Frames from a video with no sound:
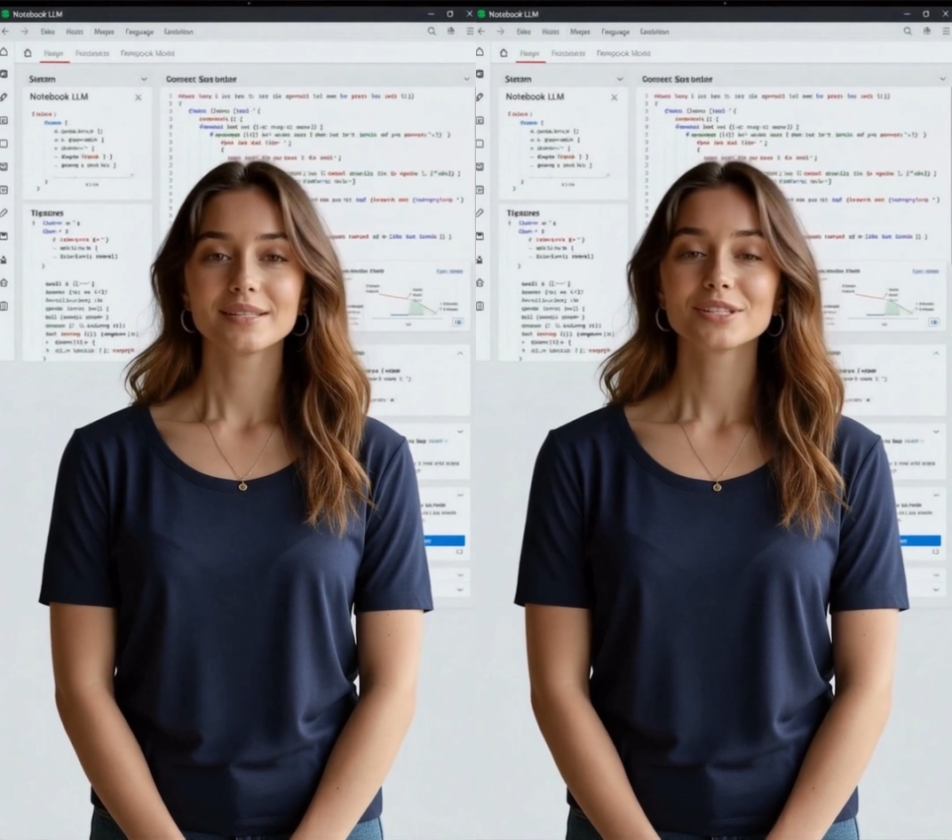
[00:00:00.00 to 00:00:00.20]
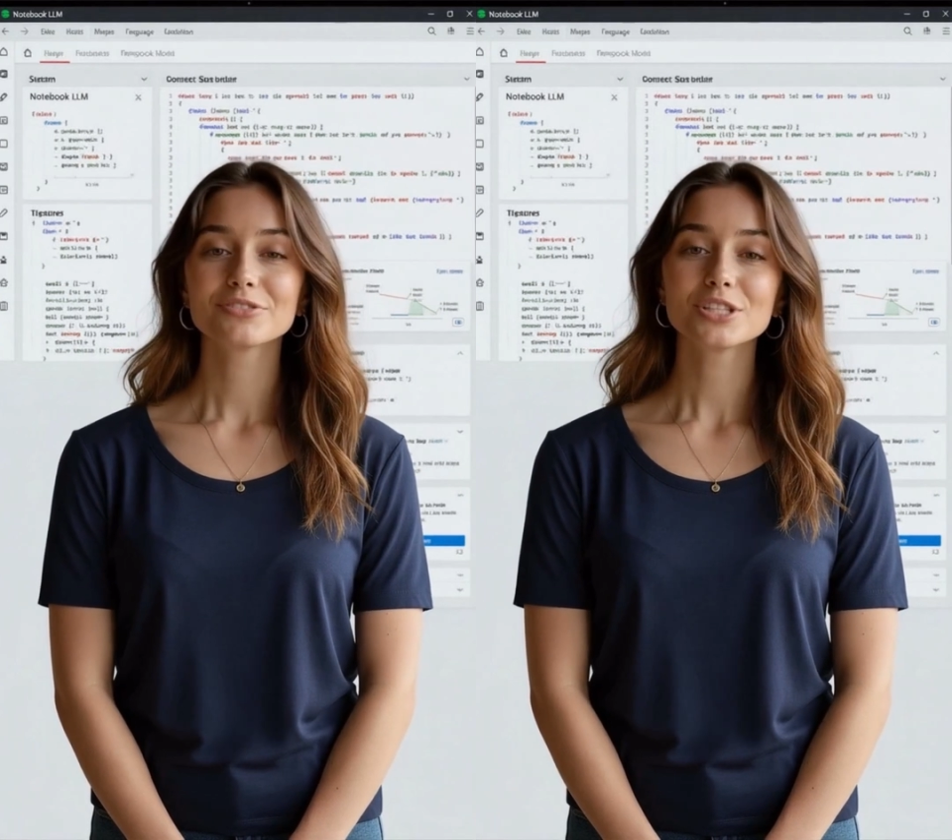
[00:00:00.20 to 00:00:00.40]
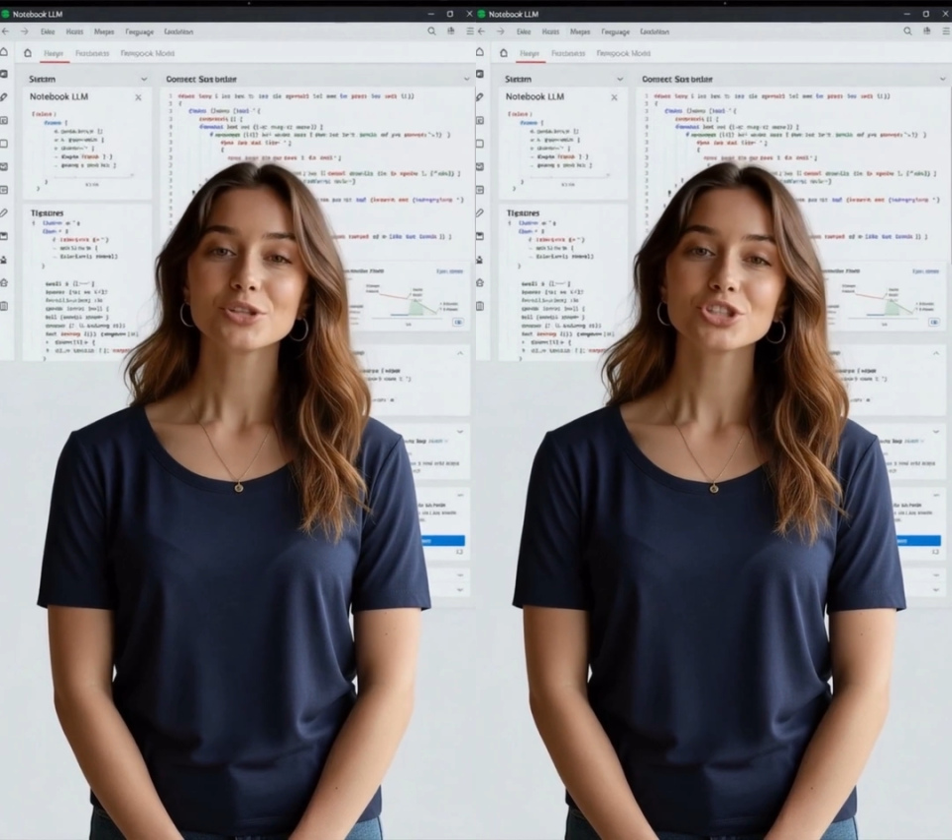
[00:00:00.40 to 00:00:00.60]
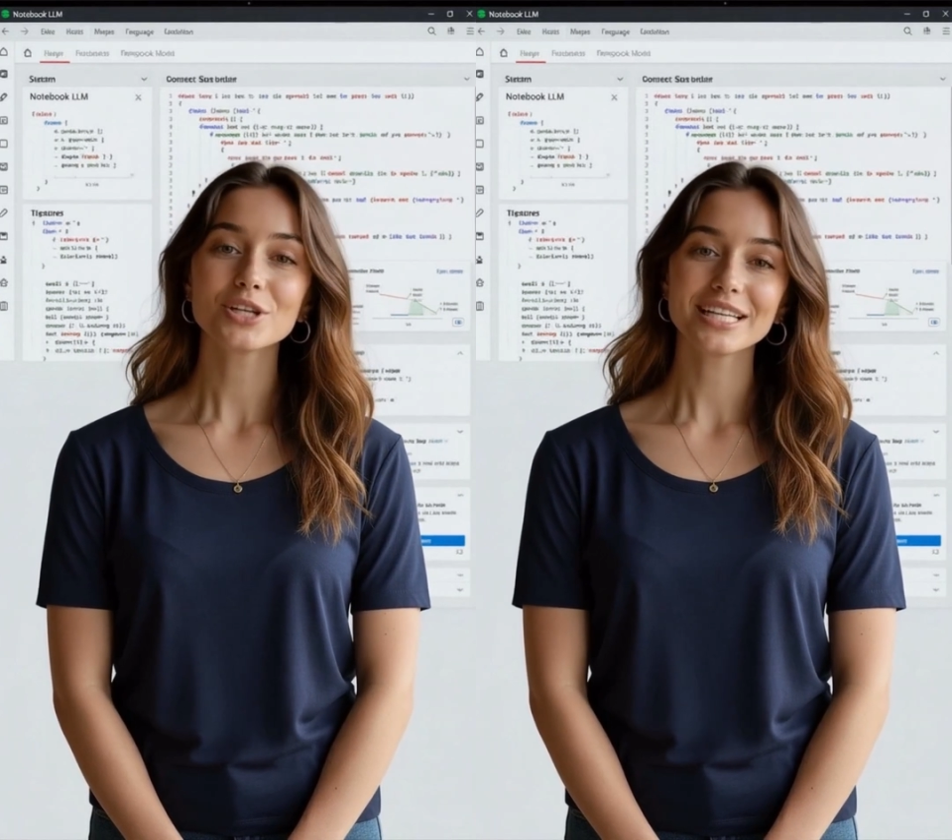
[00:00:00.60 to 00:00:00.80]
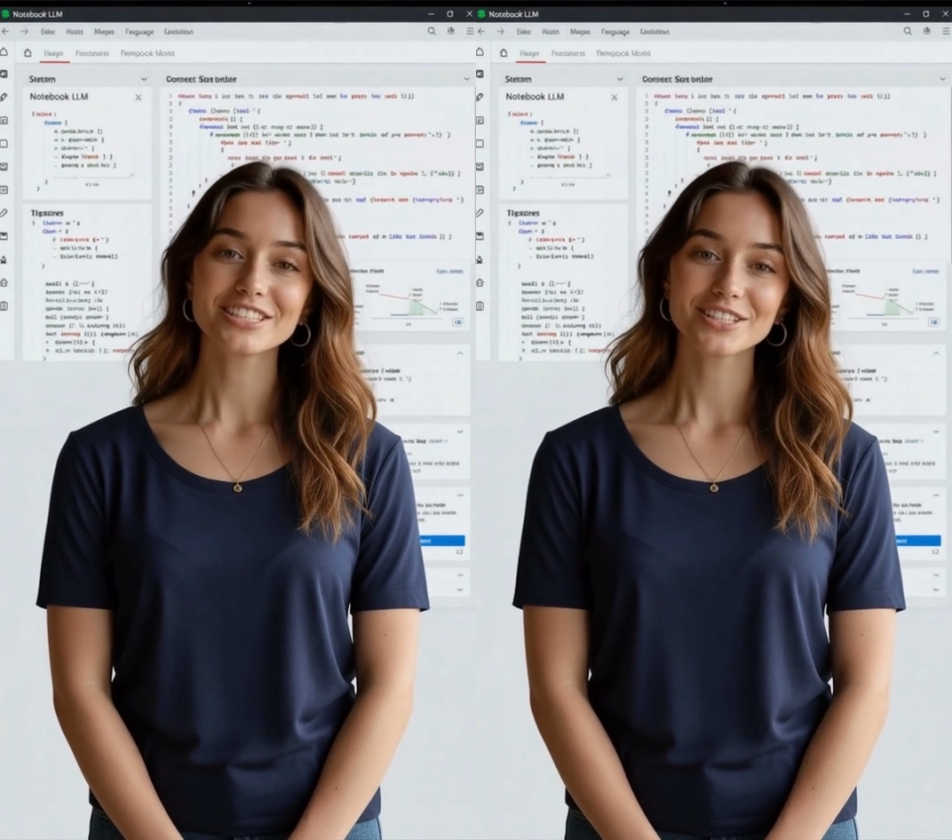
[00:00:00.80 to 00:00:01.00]
The future
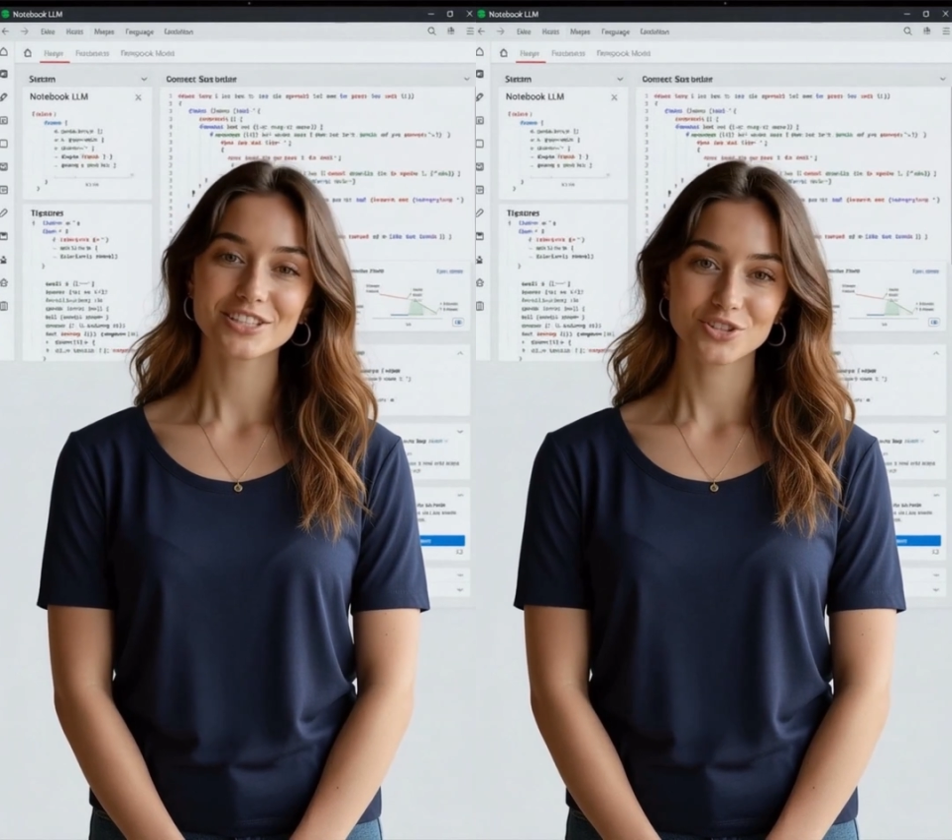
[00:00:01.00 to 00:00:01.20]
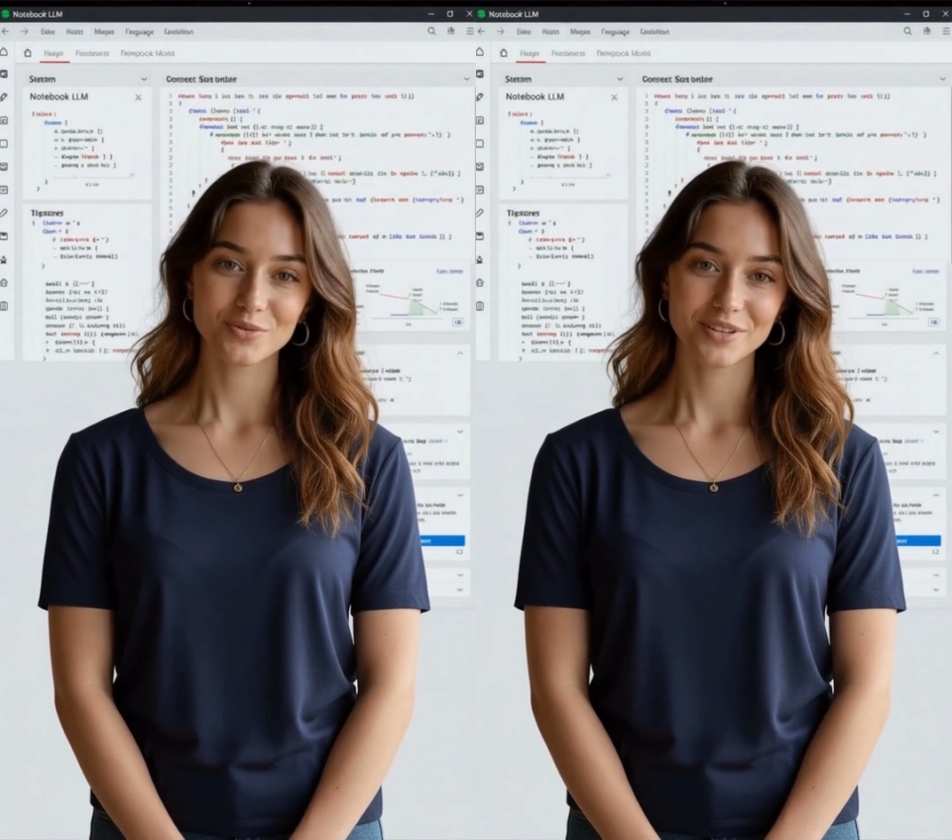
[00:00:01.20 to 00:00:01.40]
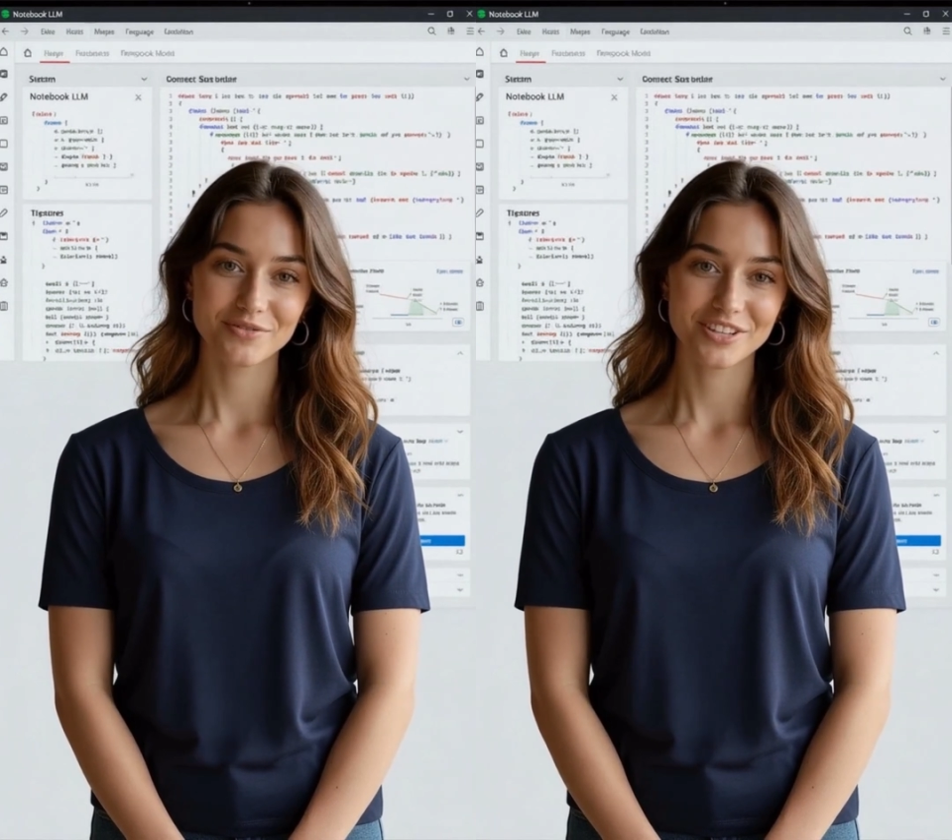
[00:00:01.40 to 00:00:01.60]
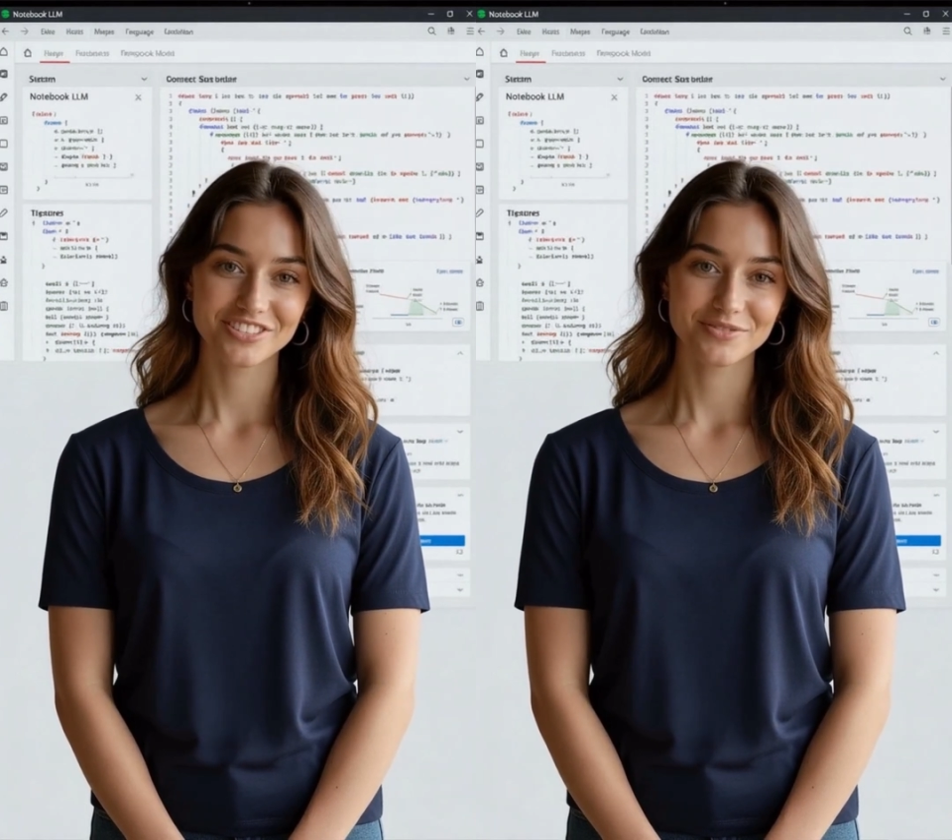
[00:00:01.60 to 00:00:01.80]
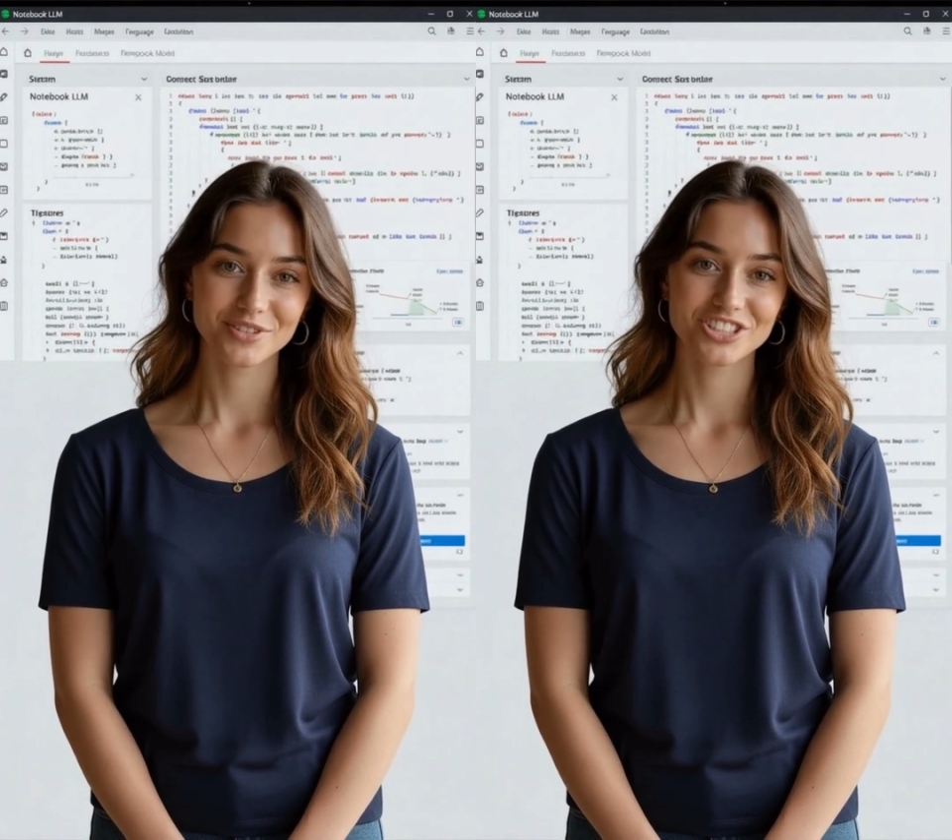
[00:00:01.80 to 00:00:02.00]
isn't human
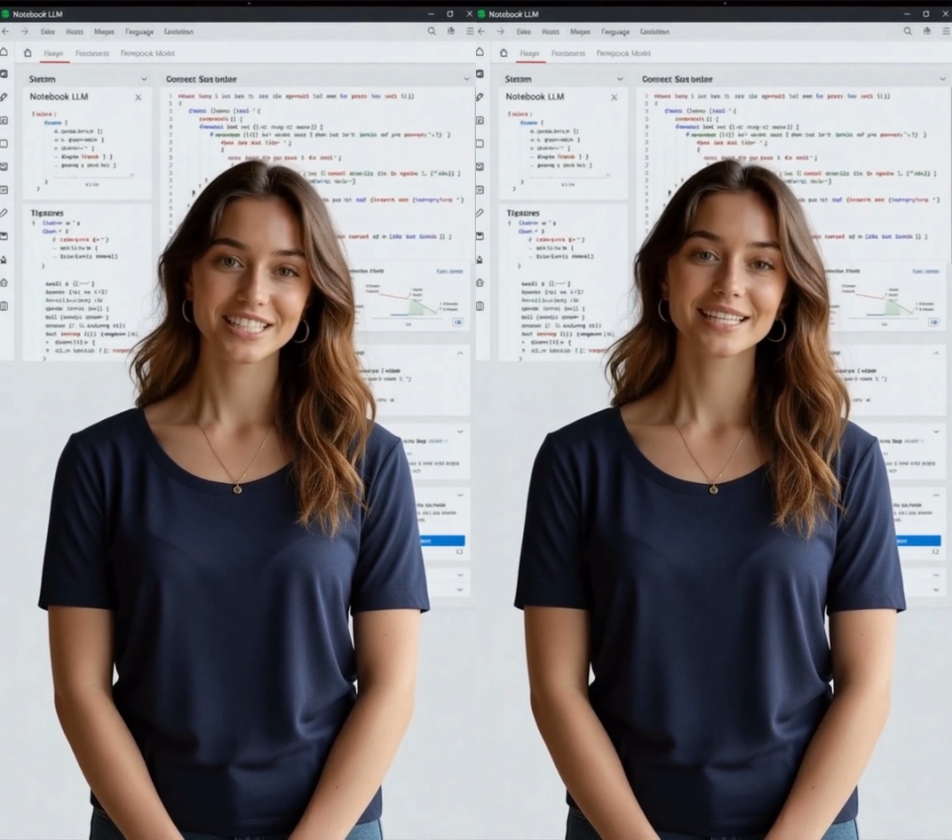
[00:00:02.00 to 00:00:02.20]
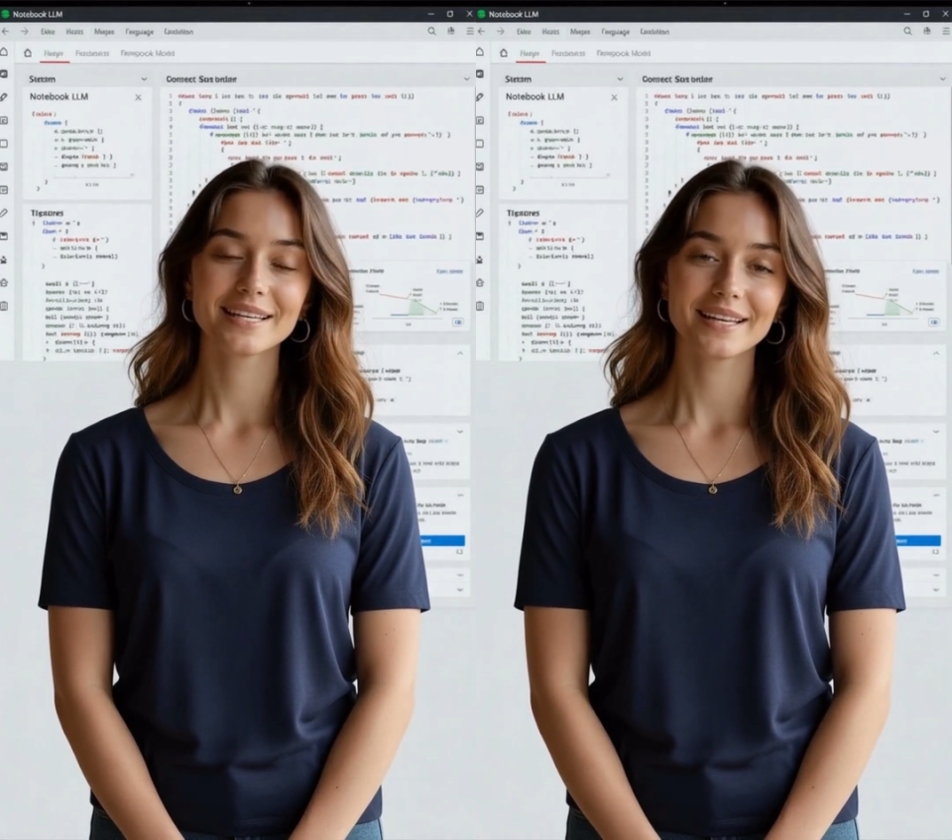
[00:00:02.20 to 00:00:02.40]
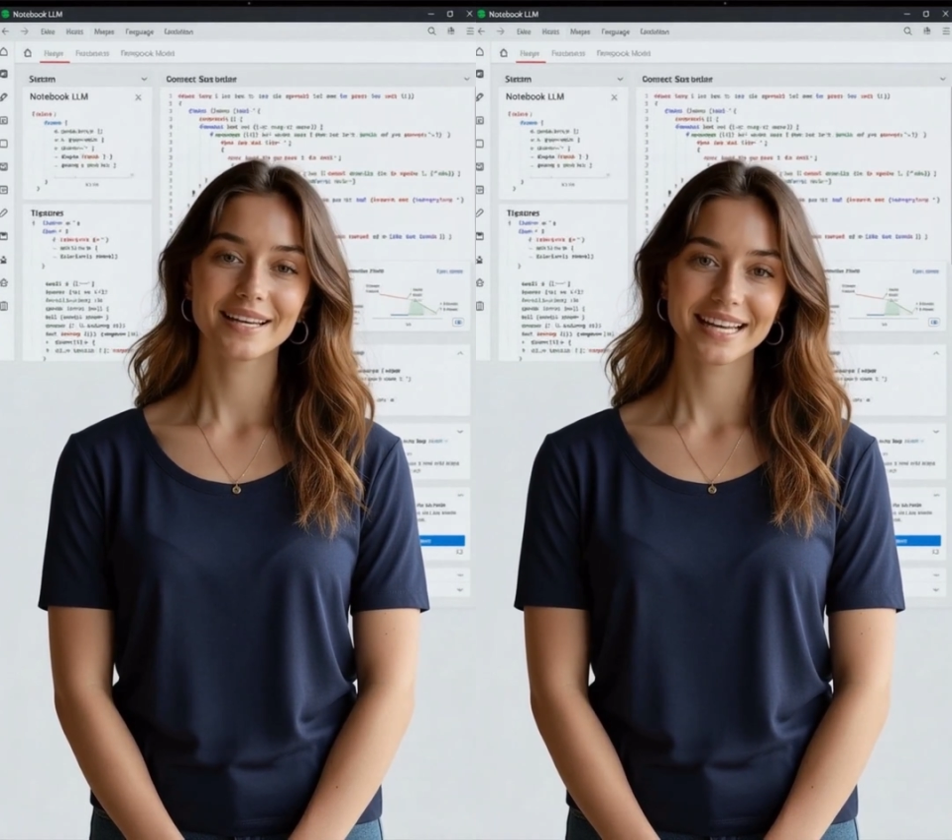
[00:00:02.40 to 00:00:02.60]
versus machine,